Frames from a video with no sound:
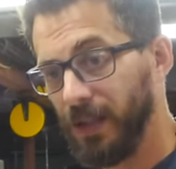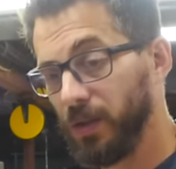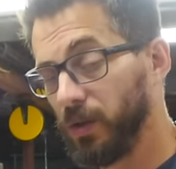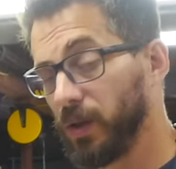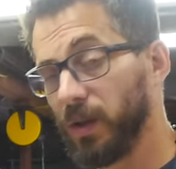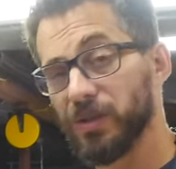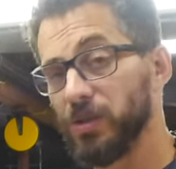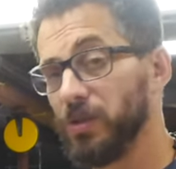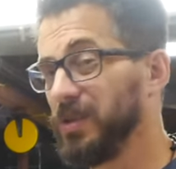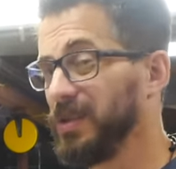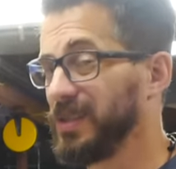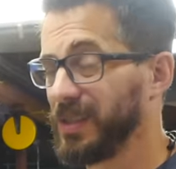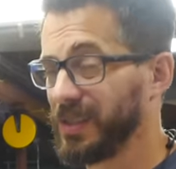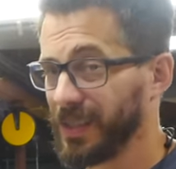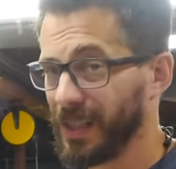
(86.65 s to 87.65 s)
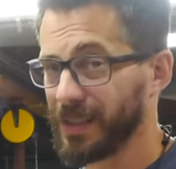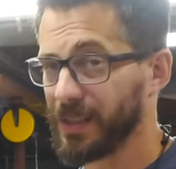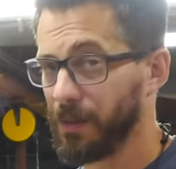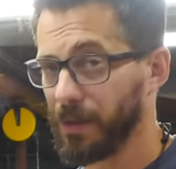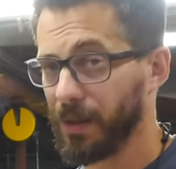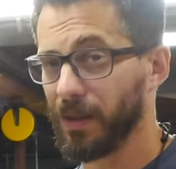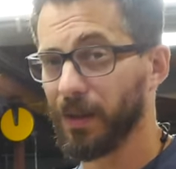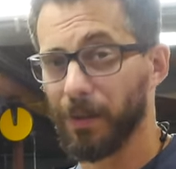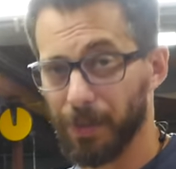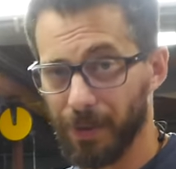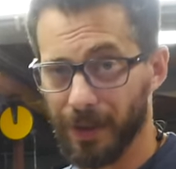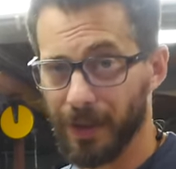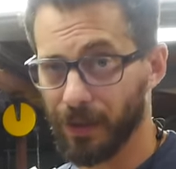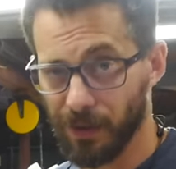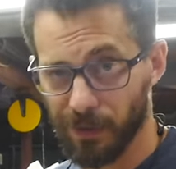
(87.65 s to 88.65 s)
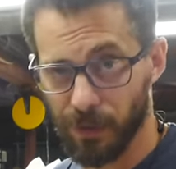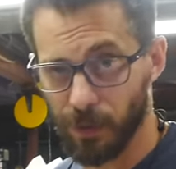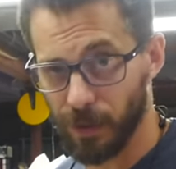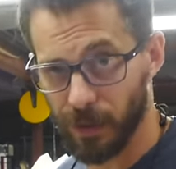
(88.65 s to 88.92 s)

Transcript: You could also do this exact same thing on a planer if you